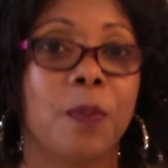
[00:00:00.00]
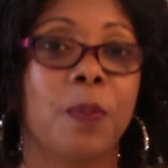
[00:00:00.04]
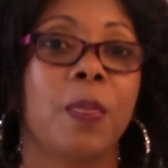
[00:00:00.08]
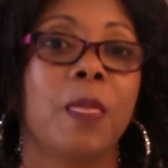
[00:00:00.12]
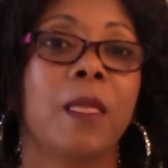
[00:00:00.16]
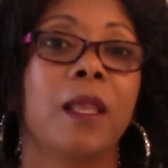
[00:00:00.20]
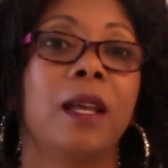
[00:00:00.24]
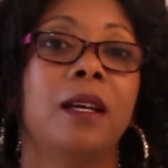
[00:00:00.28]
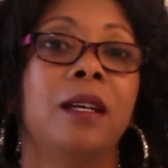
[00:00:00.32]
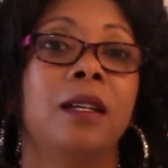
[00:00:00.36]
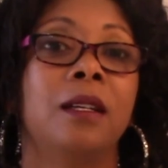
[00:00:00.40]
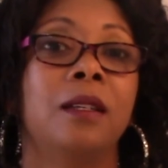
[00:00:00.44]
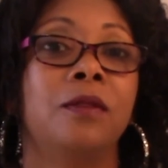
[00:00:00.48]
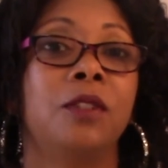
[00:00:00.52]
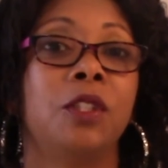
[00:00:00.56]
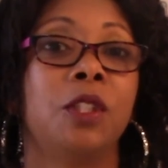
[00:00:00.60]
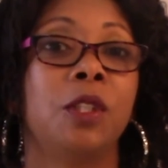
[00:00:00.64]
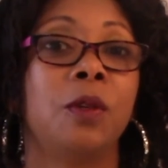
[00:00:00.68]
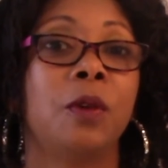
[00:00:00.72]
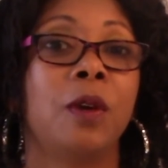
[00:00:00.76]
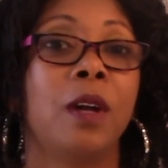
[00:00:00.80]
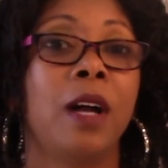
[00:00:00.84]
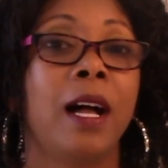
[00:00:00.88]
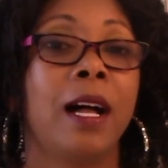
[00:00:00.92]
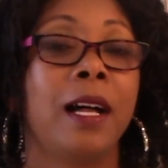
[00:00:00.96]
of
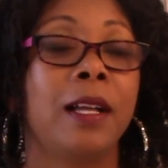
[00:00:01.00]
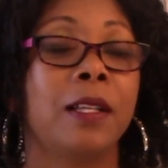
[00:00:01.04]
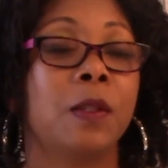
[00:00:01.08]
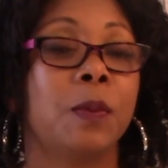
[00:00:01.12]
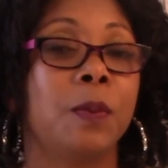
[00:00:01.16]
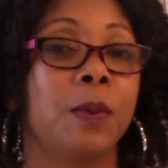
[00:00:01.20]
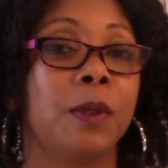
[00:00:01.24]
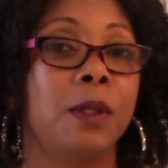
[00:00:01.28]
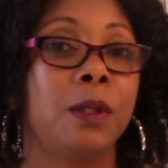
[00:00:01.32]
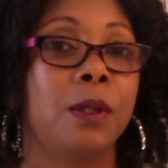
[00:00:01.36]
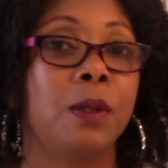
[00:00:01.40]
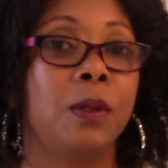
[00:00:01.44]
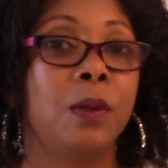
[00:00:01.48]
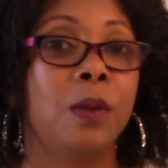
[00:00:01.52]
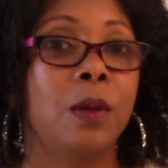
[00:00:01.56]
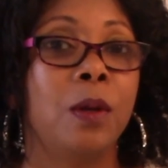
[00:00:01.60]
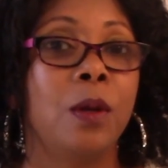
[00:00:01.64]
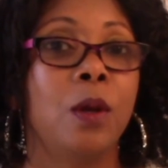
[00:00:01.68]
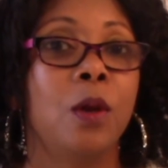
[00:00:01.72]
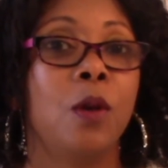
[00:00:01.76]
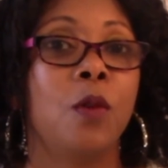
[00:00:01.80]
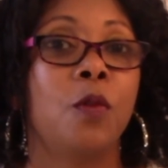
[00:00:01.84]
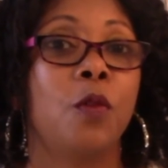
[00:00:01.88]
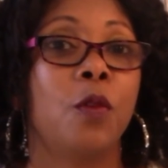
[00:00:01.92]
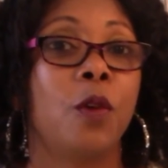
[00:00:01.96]
General Hospital
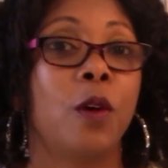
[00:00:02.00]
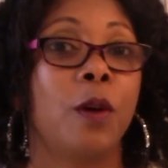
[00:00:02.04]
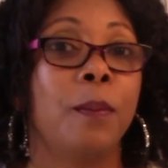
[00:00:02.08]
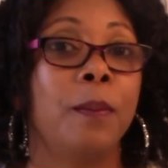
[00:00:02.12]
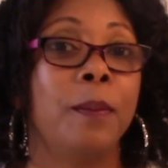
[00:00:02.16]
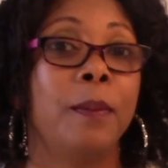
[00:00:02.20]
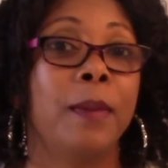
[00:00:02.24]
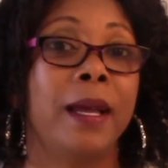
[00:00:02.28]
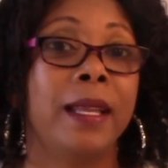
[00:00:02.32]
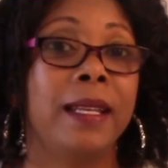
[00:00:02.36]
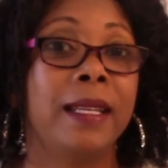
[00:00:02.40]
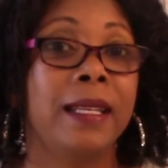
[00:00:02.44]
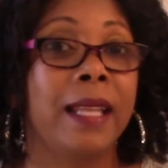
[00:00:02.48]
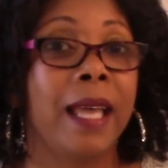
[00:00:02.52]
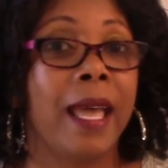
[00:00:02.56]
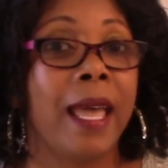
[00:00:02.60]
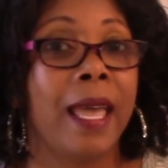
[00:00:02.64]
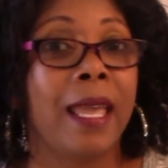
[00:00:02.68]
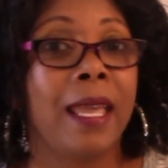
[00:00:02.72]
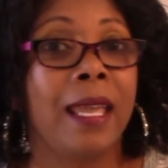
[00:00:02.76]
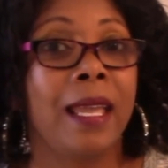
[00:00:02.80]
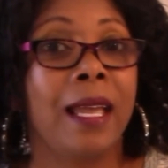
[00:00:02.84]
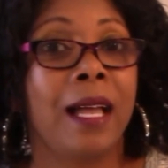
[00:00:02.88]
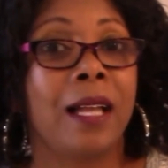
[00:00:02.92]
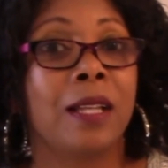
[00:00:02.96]
for
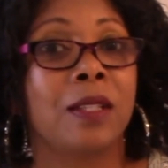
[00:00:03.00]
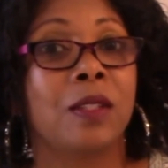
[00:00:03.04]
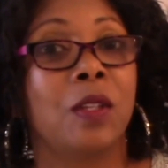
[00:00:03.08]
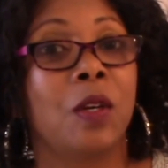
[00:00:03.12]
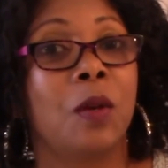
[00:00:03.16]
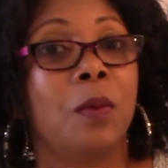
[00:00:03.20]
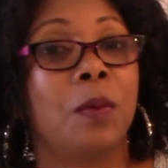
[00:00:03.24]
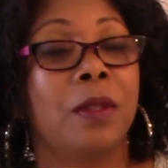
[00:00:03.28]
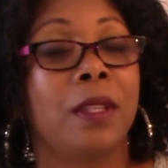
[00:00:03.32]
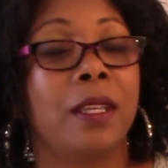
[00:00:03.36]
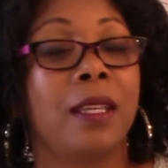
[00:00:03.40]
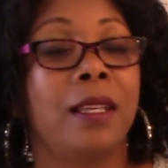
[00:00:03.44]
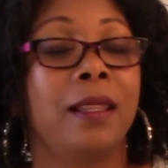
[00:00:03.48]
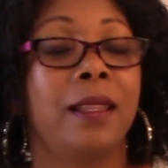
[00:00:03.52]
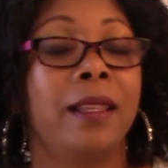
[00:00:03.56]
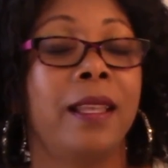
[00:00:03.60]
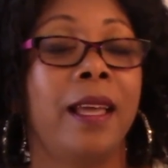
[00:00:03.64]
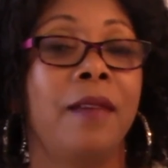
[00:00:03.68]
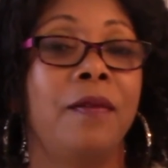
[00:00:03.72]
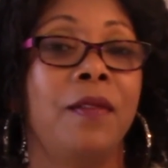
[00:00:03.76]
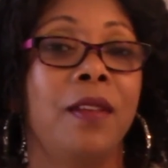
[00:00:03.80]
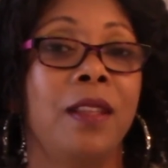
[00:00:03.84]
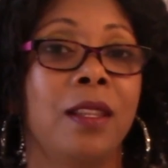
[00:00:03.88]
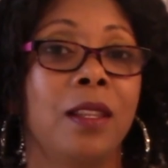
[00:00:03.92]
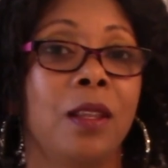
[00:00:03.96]
Monday, October the
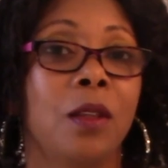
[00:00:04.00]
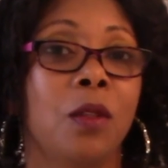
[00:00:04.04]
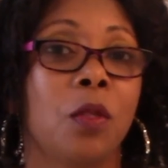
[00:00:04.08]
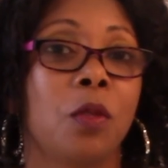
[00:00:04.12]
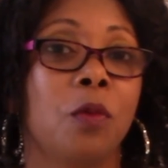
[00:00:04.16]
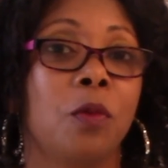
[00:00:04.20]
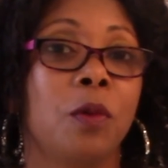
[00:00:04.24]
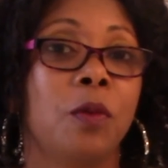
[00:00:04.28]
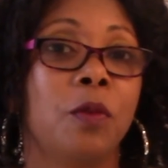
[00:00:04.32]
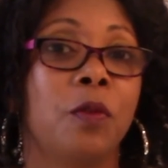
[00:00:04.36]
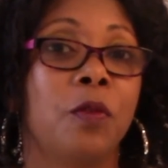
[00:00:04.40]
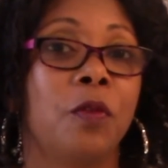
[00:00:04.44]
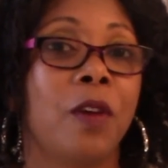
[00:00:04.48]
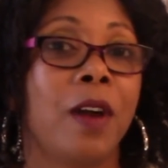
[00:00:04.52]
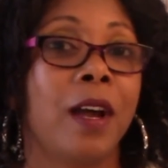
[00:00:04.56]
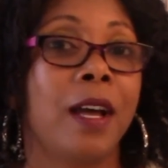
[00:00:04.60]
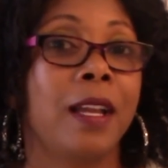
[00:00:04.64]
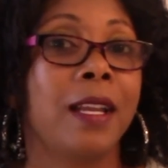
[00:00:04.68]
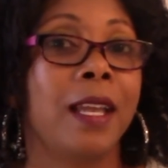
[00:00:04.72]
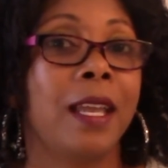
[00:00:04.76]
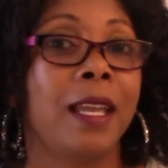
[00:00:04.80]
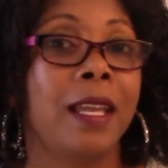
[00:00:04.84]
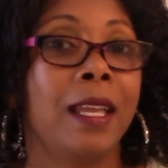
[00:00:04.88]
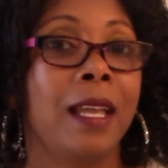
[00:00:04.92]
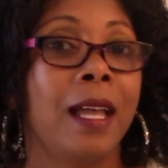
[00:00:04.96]
11th through
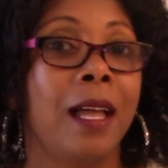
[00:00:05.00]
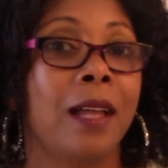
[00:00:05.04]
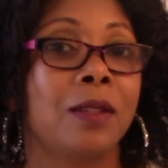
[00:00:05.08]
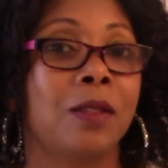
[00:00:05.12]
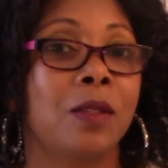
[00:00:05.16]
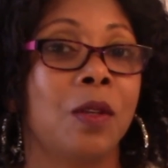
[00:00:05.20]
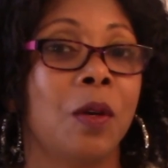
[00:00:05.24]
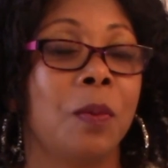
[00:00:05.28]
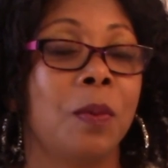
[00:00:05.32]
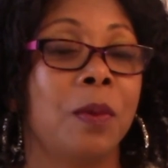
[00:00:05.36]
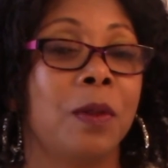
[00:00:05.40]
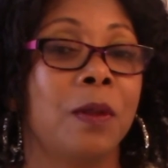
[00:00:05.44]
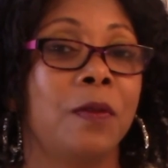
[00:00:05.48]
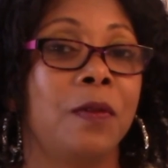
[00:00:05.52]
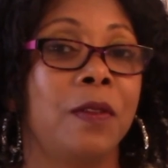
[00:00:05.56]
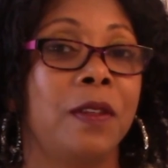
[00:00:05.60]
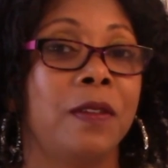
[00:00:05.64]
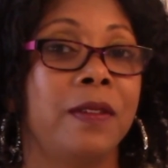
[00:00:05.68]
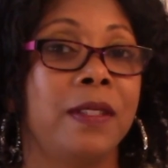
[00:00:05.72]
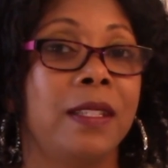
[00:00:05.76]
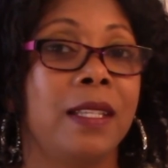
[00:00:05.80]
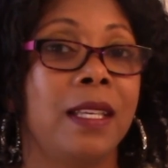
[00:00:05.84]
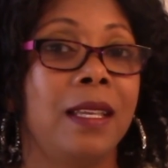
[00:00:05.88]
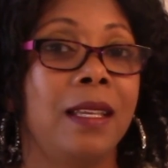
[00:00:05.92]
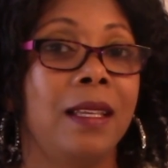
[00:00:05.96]
Friday, October the
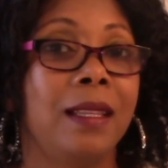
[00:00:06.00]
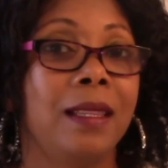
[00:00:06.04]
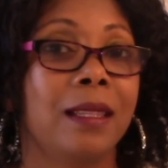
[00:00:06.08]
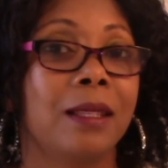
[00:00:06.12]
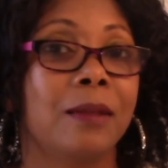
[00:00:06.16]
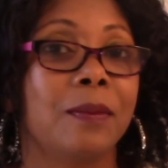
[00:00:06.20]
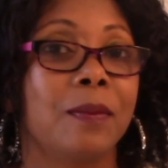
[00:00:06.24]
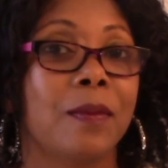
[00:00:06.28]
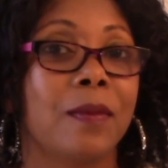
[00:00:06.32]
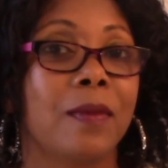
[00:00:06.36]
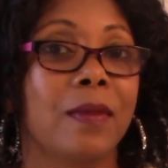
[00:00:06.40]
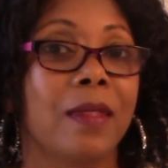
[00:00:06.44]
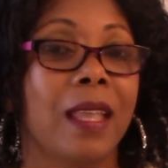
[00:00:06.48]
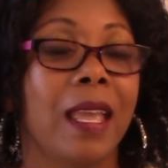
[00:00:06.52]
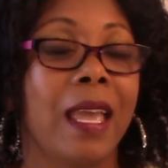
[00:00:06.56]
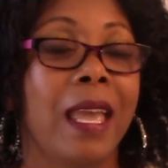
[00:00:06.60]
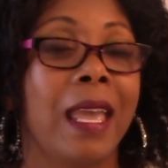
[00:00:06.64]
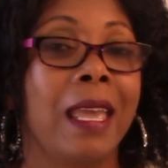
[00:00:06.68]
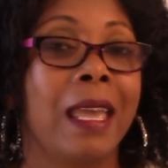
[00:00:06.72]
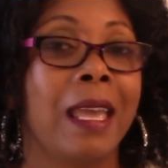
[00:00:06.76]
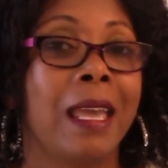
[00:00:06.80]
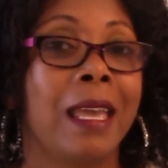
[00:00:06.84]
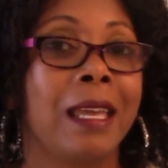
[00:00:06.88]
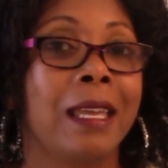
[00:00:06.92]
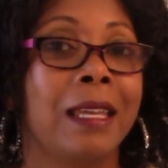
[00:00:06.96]
15th.
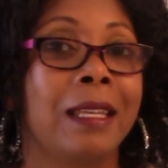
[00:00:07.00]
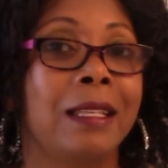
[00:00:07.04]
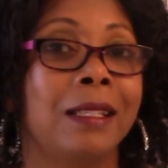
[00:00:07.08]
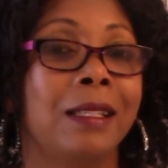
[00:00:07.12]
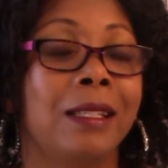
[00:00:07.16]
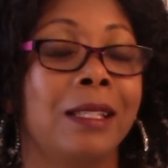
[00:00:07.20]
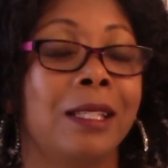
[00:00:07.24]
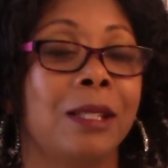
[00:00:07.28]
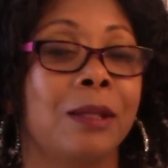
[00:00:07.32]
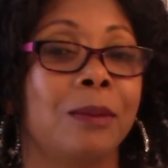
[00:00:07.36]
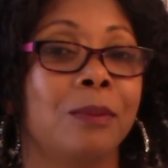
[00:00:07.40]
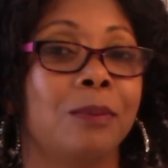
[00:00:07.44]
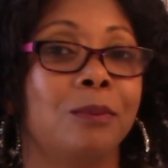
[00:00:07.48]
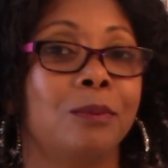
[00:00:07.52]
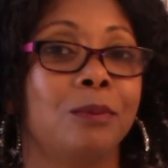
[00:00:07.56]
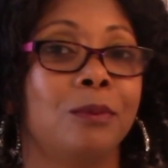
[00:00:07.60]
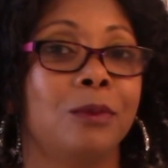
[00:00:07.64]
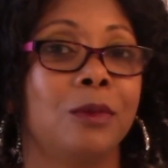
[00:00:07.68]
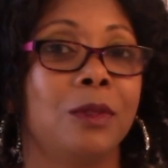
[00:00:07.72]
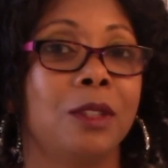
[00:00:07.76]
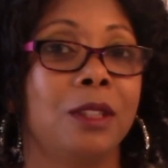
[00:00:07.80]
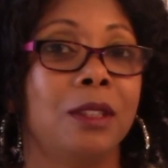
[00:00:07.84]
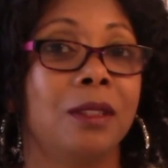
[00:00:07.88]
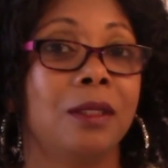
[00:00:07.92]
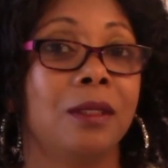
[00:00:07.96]
And
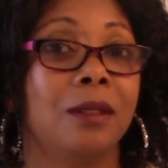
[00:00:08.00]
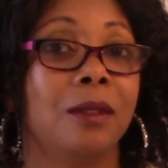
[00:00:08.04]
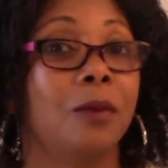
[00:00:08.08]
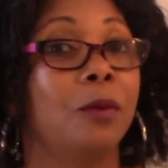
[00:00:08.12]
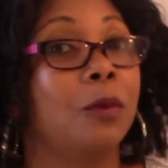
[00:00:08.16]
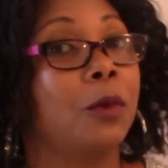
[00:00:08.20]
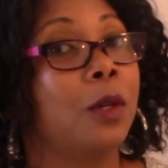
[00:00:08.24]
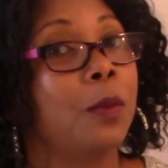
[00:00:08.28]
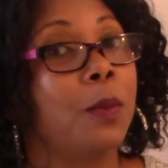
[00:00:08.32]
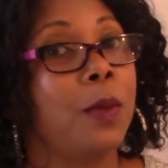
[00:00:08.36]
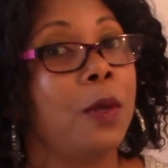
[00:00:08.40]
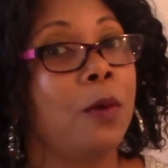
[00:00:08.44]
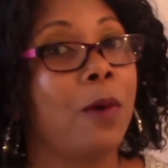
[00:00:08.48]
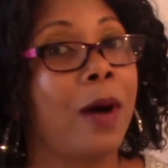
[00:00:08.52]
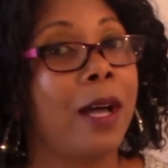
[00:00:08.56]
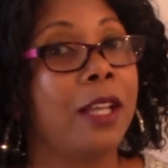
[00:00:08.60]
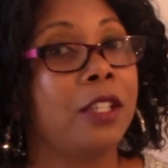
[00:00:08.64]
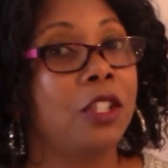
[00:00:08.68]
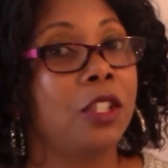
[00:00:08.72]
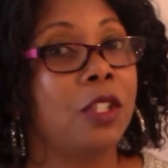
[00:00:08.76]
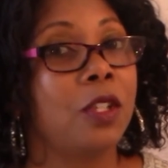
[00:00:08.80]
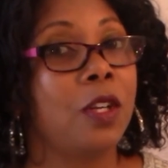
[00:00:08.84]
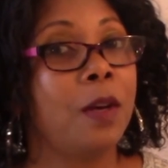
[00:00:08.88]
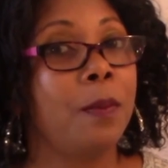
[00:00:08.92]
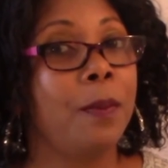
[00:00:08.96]
we'll be
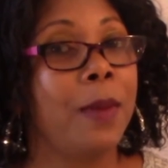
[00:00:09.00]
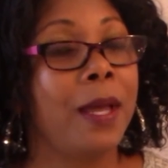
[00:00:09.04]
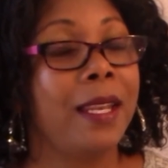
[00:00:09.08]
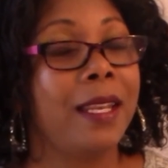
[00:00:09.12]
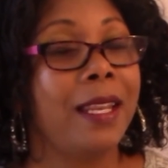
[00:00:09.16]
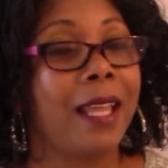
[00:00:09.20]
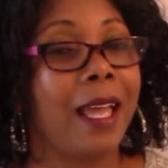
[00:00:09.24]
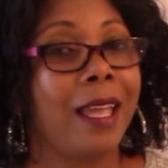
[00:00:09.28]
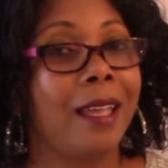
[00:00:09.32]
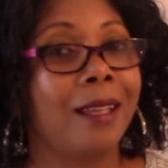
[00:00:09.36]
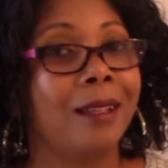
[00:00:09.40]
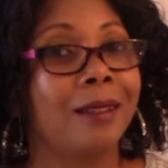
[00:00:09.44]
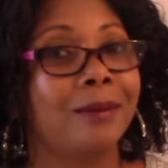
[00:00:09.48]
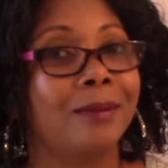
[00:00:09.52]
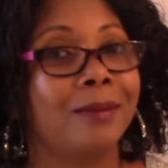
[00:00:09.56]
watching on Monday.